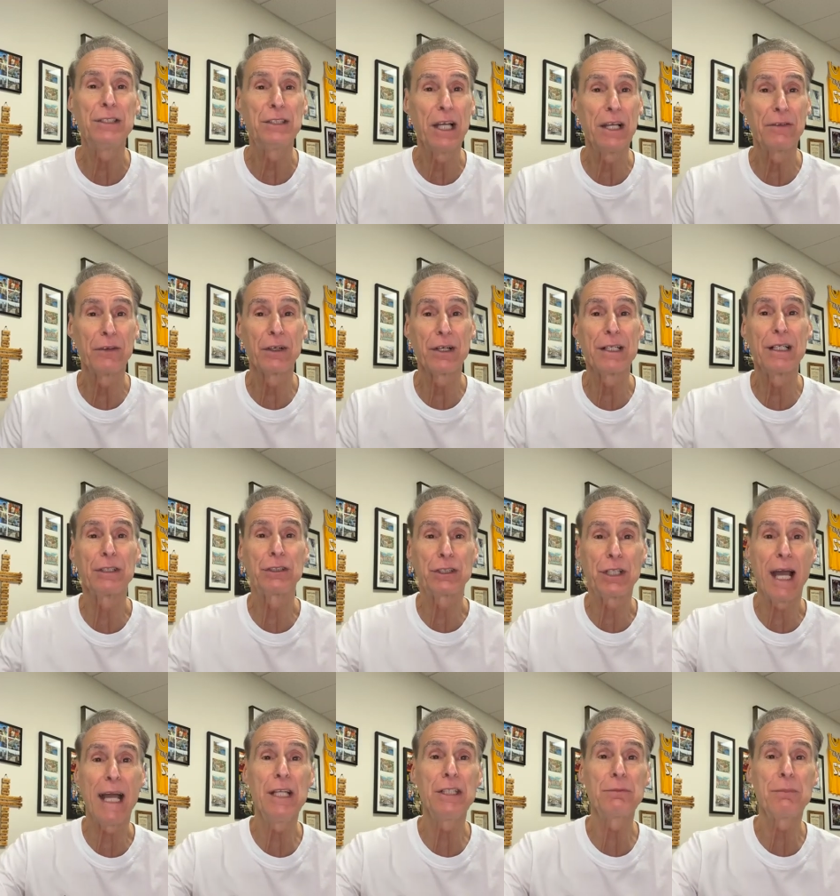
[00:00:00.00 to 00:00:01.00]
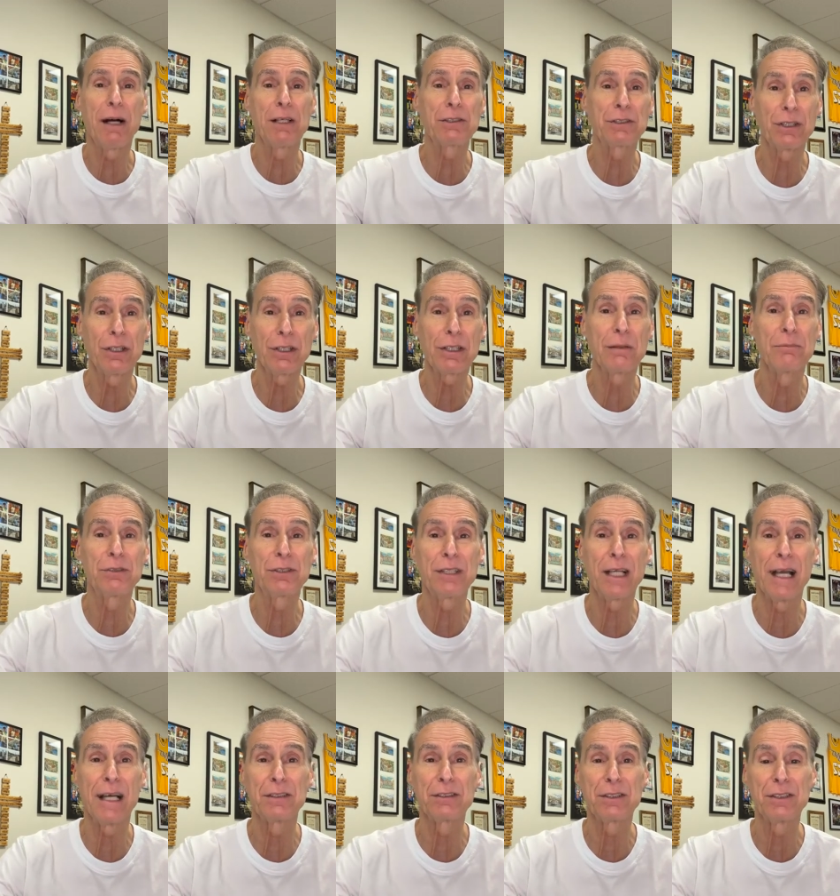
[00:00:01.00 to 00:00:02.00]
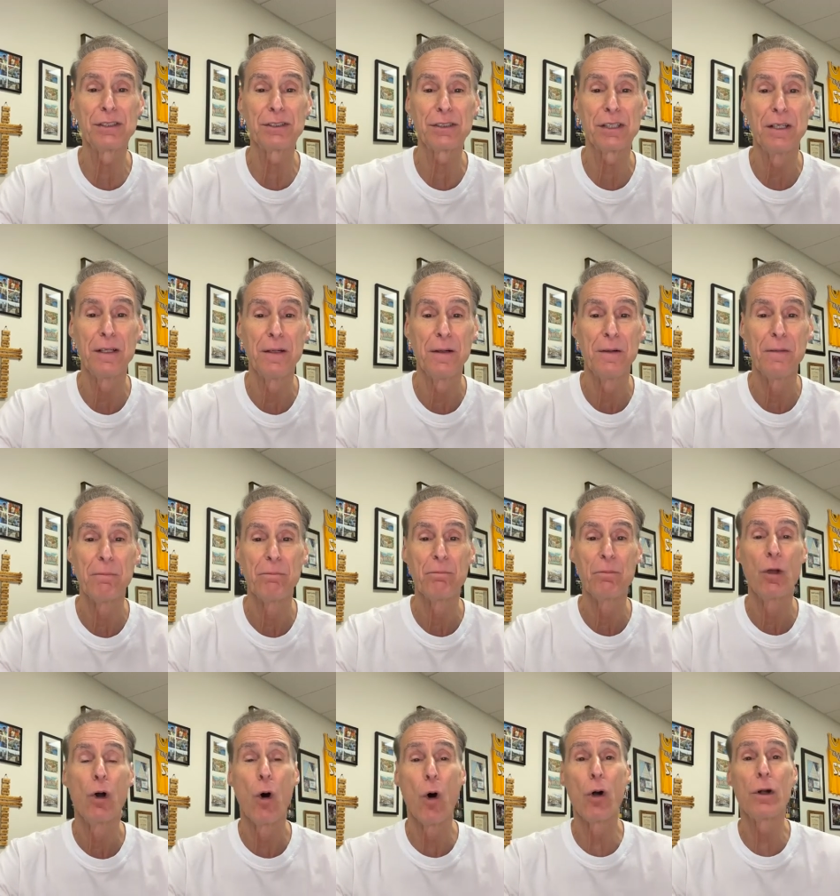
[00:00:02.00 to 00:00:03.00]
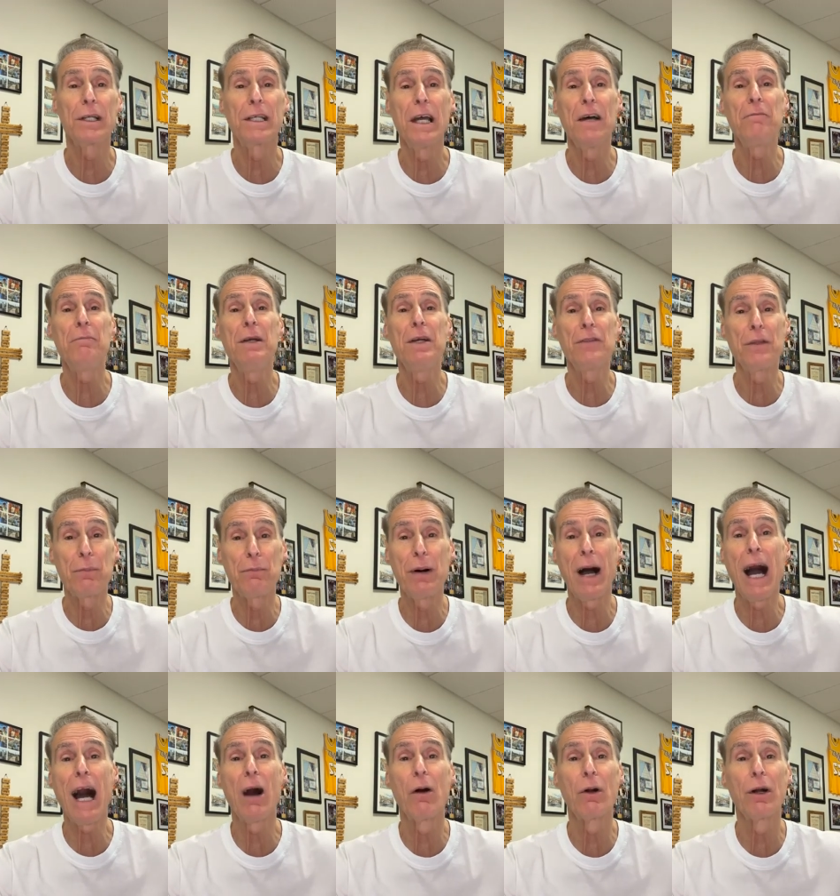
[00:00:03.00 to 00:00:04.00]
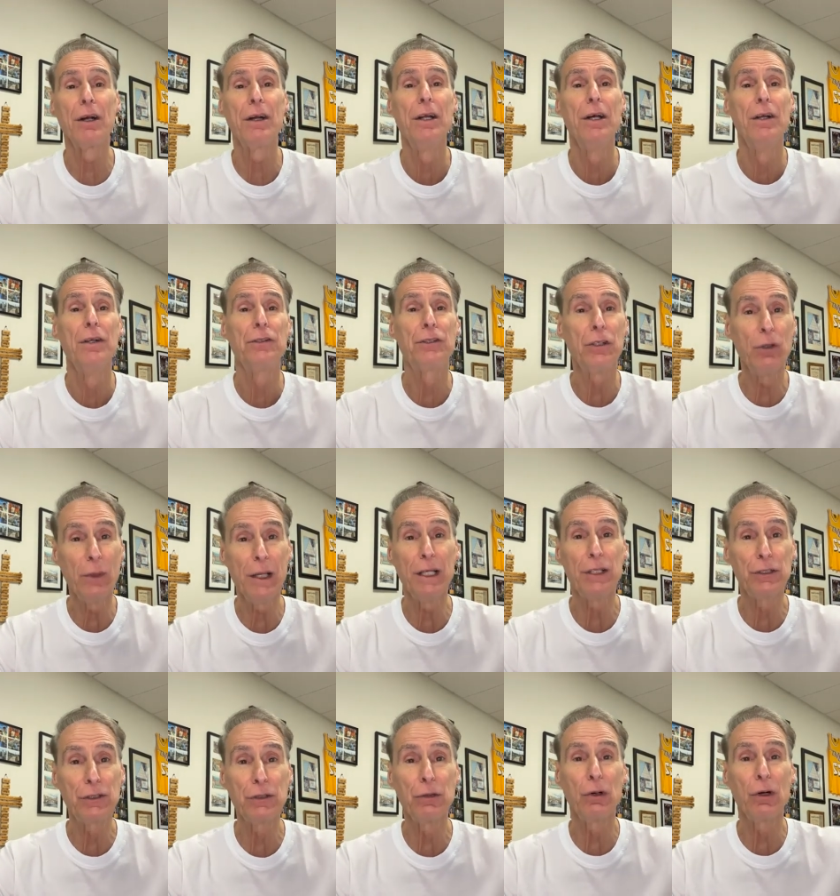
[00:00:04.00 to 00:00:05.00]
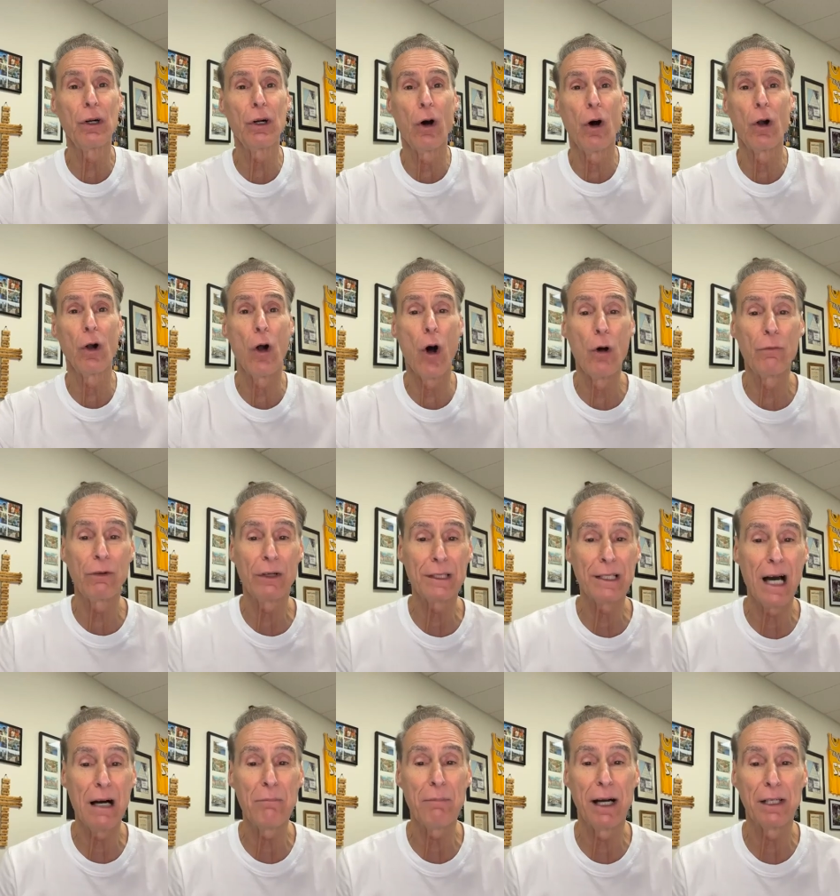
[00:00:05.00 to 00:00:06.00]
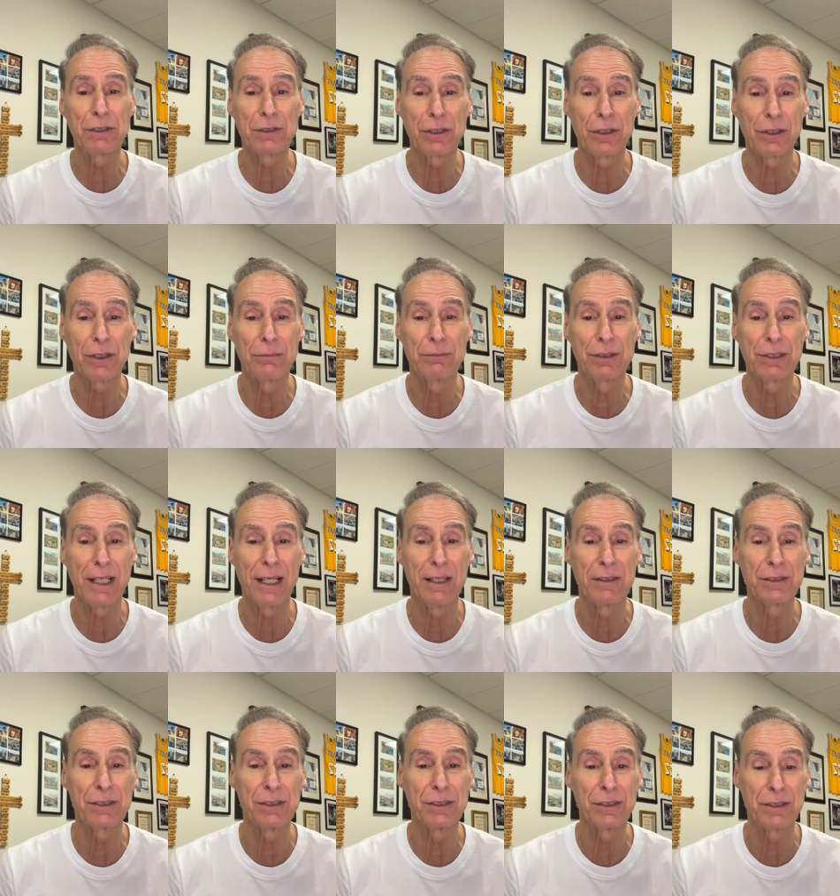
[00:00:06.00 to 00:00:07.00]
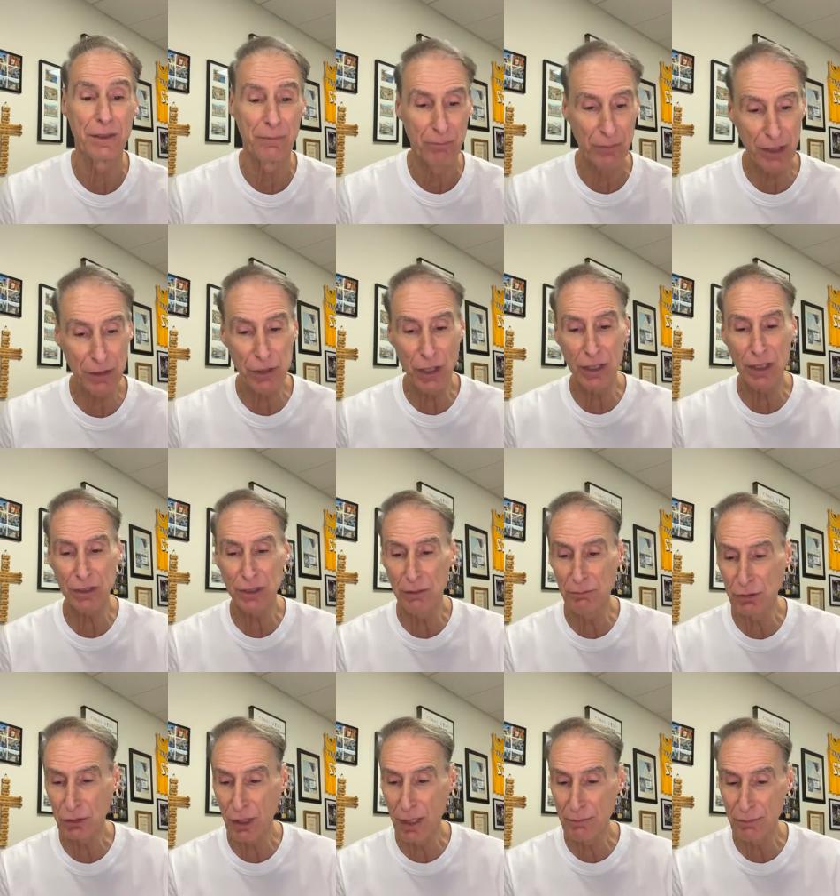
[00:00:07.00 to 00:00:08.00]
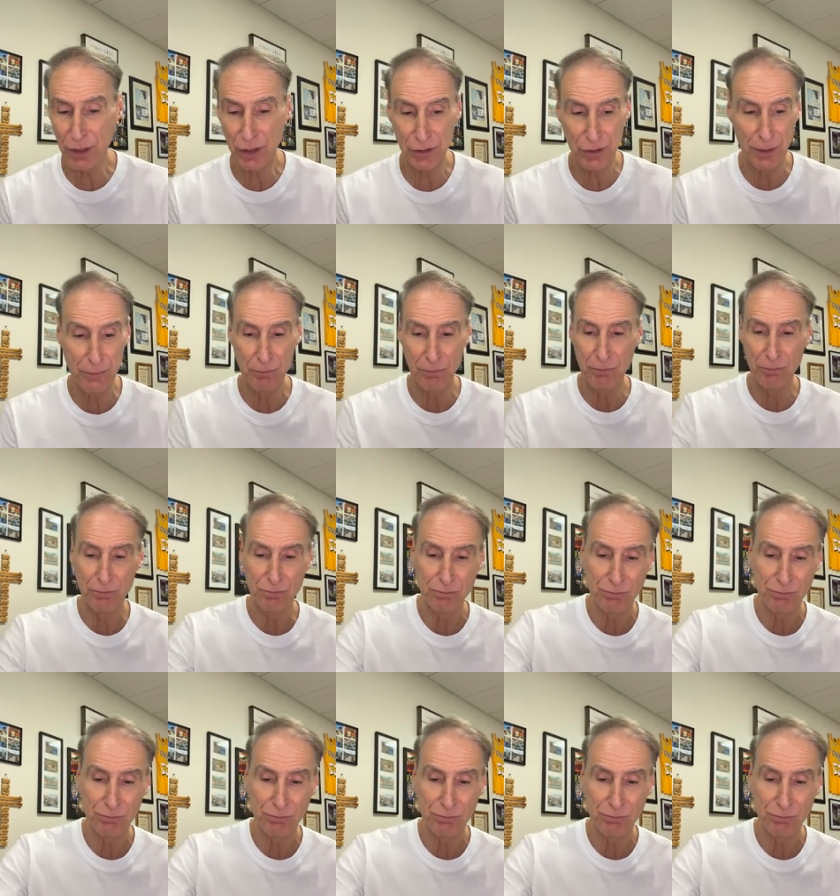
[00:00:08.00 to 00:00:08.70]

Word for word: He's either going to change my circumstances or give me the power to endure or overcome my circumstances. Let's look at some scriptures.